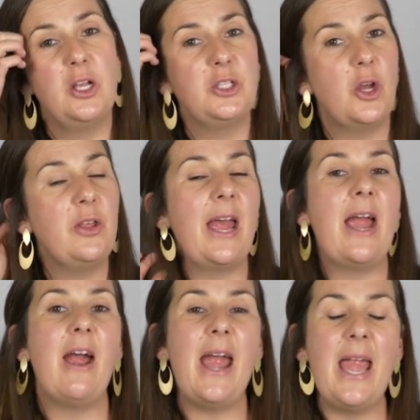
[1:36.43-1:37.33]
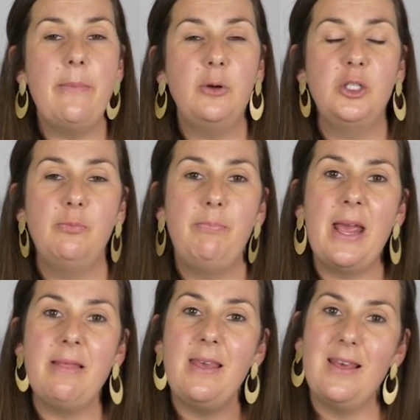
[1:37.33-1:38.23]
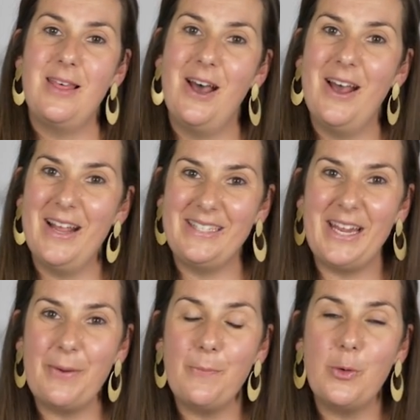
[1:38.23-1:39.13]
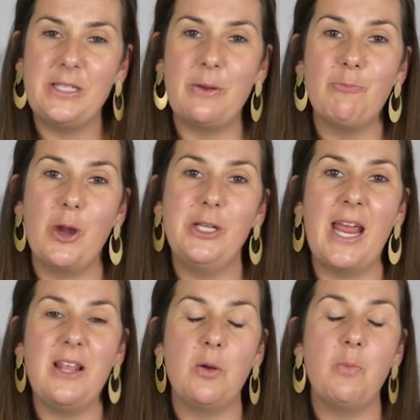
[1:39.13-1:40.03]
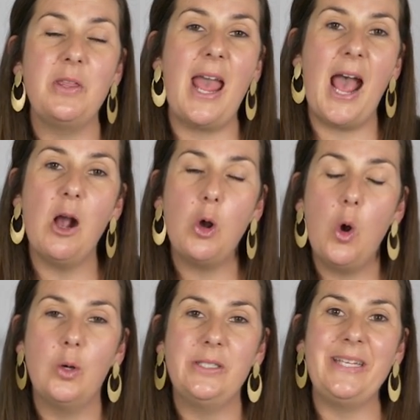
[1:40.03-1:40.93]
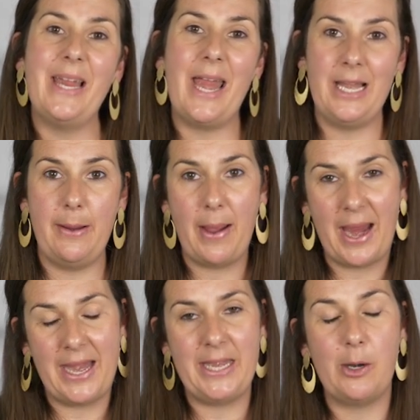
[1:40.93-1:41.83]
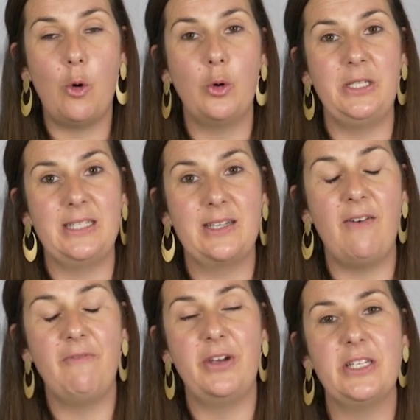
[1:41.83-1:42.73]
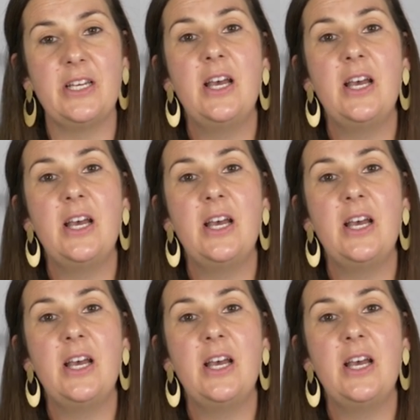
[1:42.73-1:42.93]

so they are able to bend their thighs inwards and rotate them without causing any pain or discomfort.